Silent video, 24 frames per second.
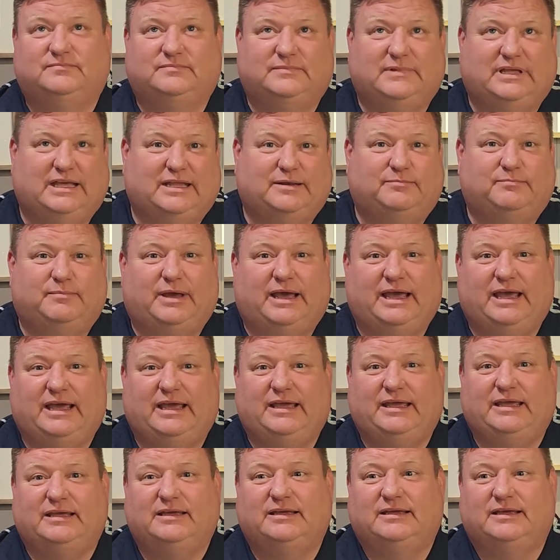It
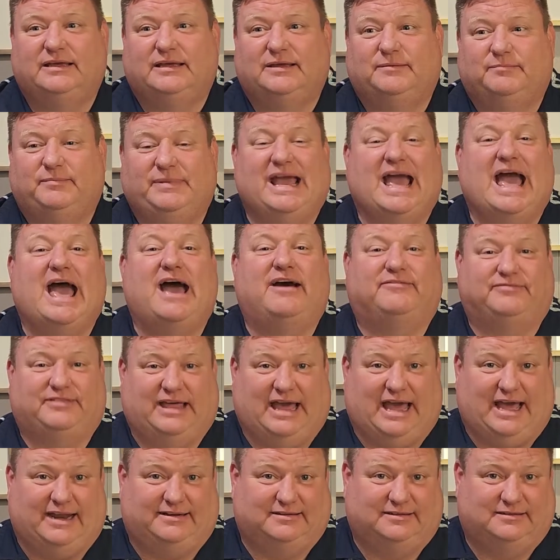may be half
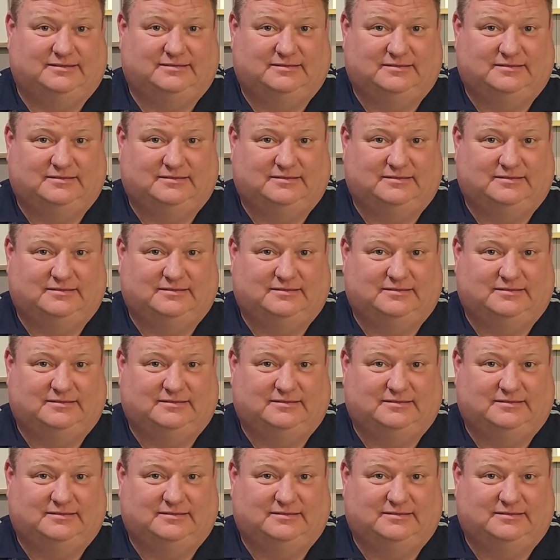that.